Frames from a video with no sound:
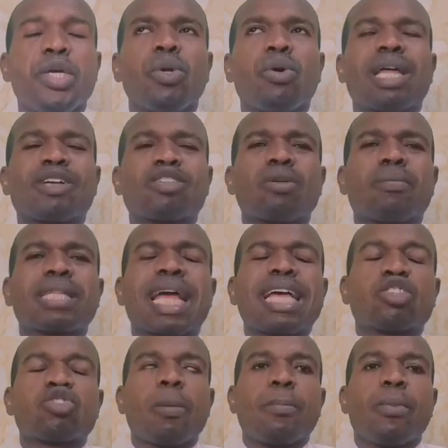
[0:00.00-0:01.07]
that
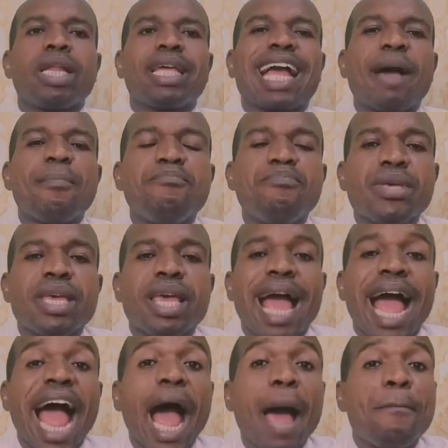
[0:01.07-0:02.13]
sometimes somebody can be
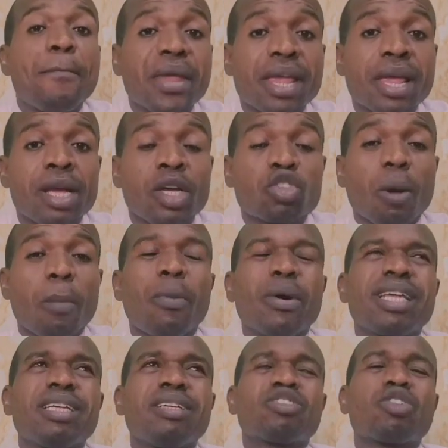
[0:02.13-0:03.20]
happy.
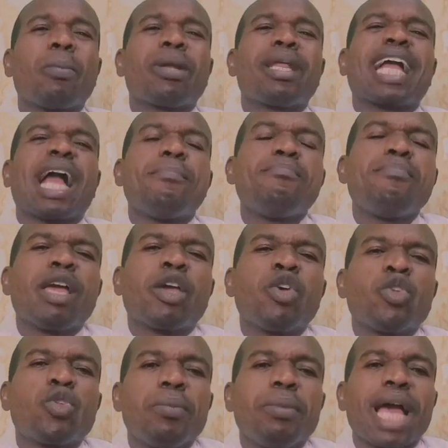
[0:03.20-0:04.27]
Somebody can make
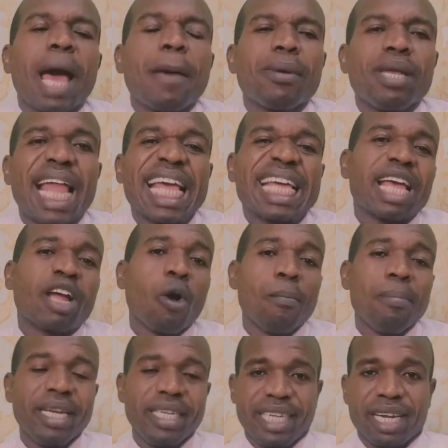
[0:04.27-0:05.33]
you to be happy, like a
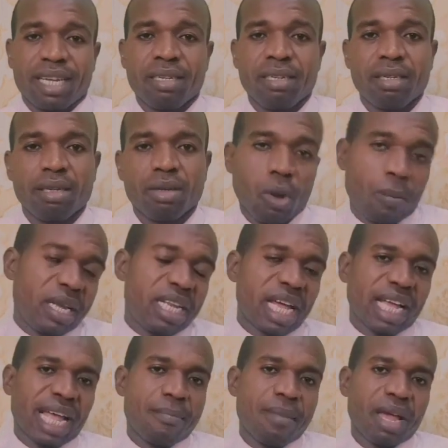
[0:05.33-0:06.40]
comedian.
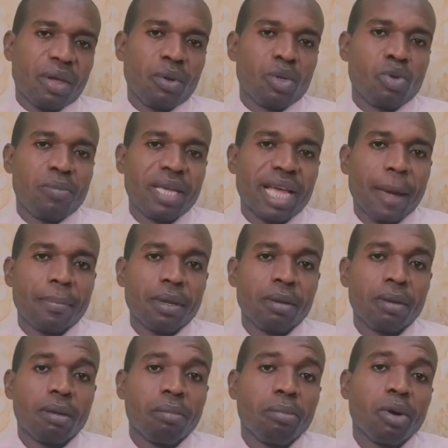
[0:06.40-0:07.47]
Comedian can make you to be happy.
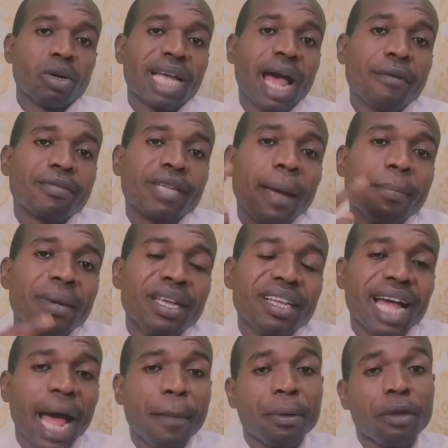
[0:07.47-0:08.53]
But after
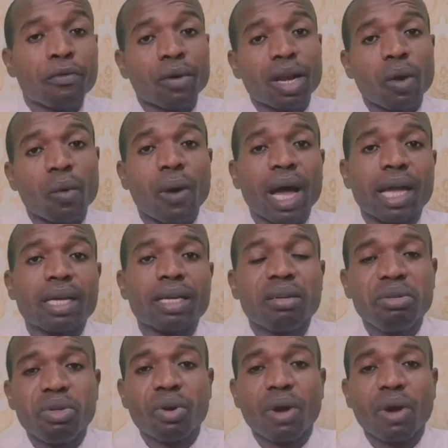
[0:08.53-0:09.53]
being happy for a while, your